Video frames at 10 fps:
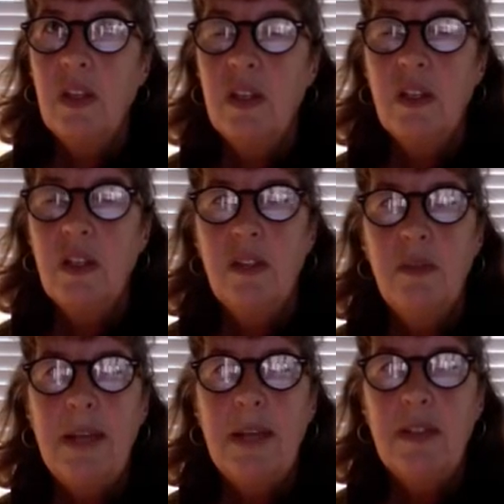
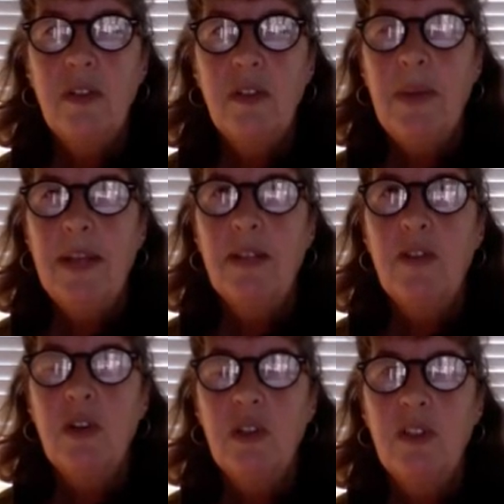
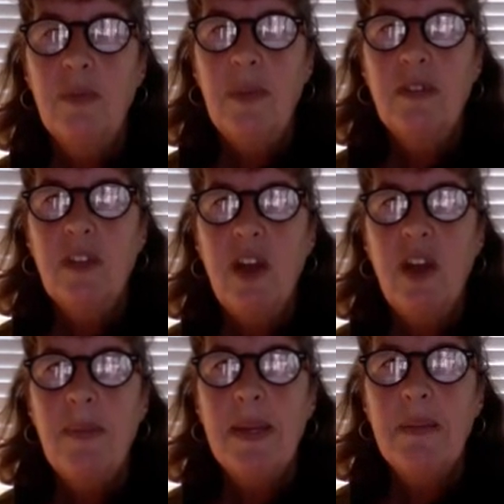
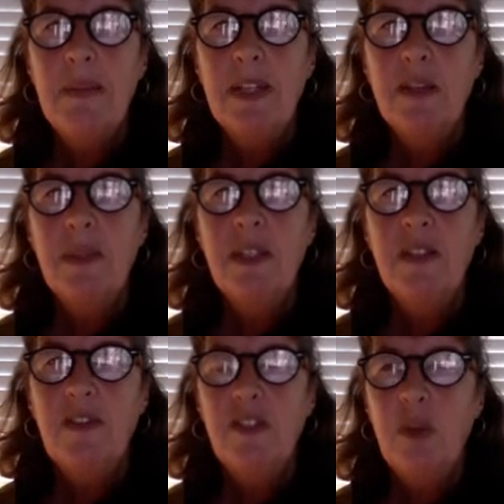spectroscopic measurements
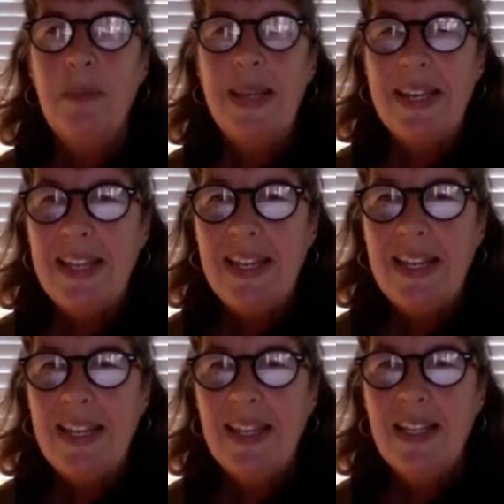of
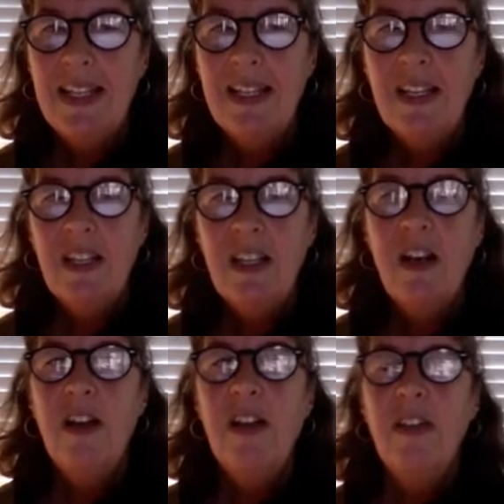turbidity
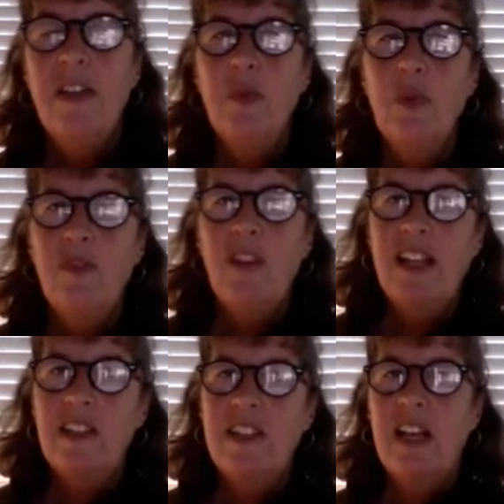that
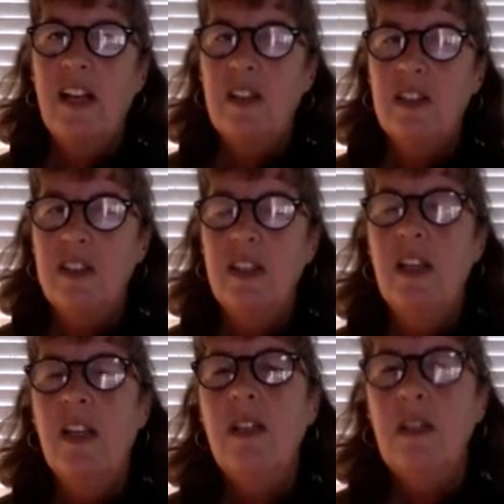reflects cells.
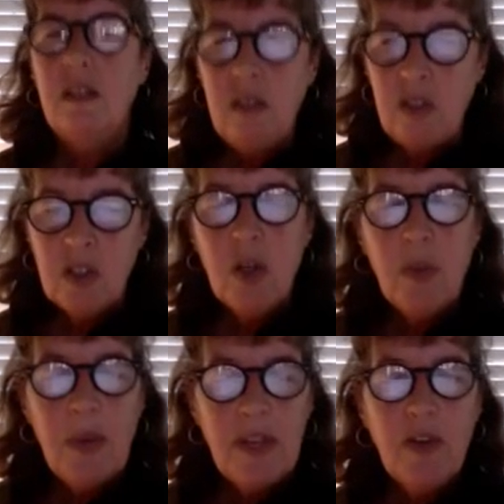So
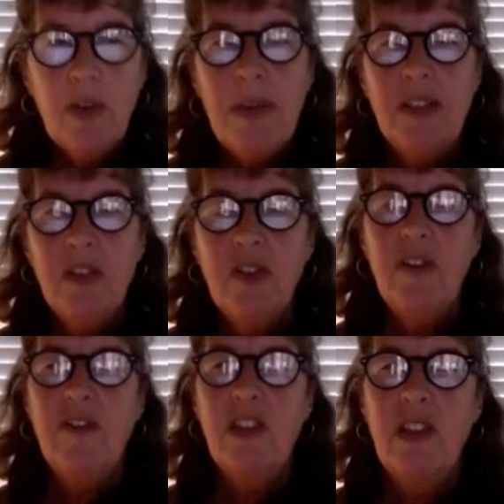anyway, you can measure
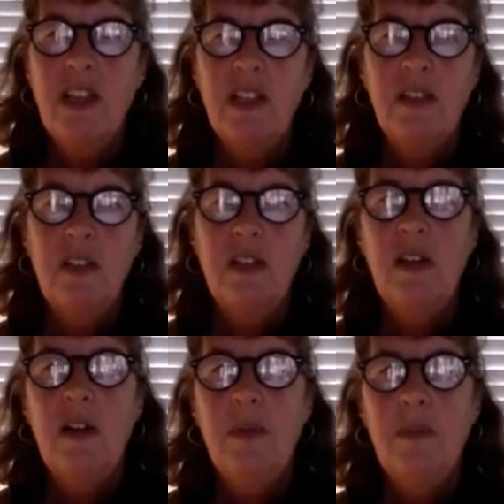different things
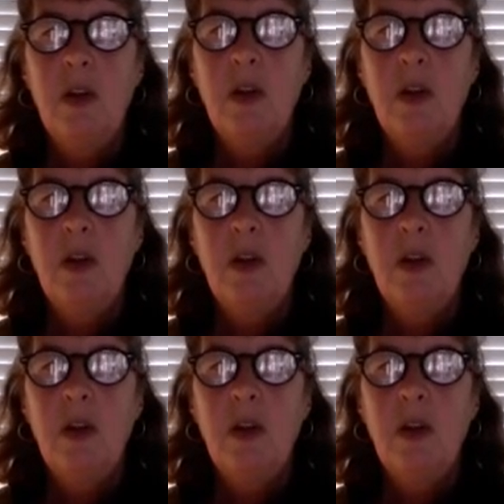over